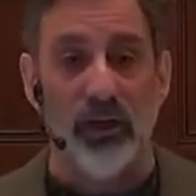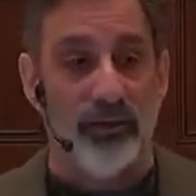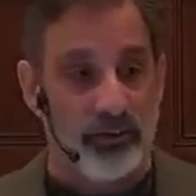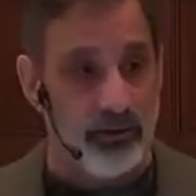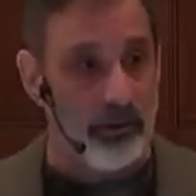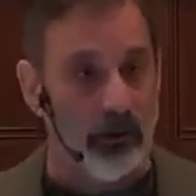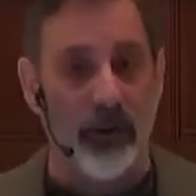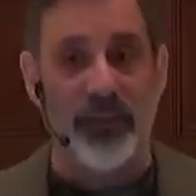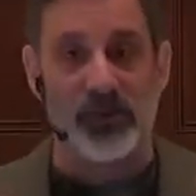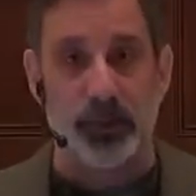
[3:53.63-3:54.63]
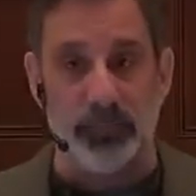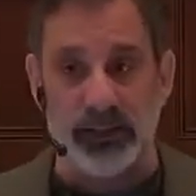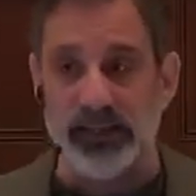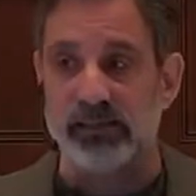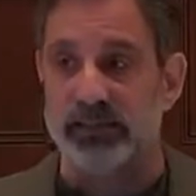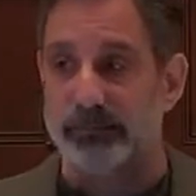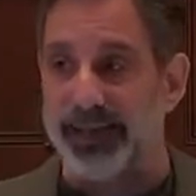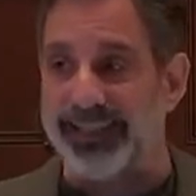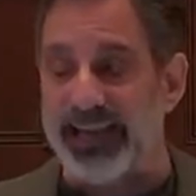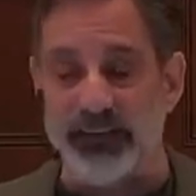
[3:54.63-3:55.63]
the call that's been placed on
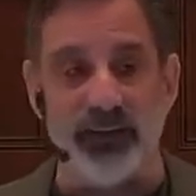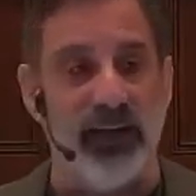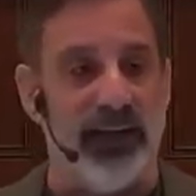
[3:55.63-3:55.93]
my life.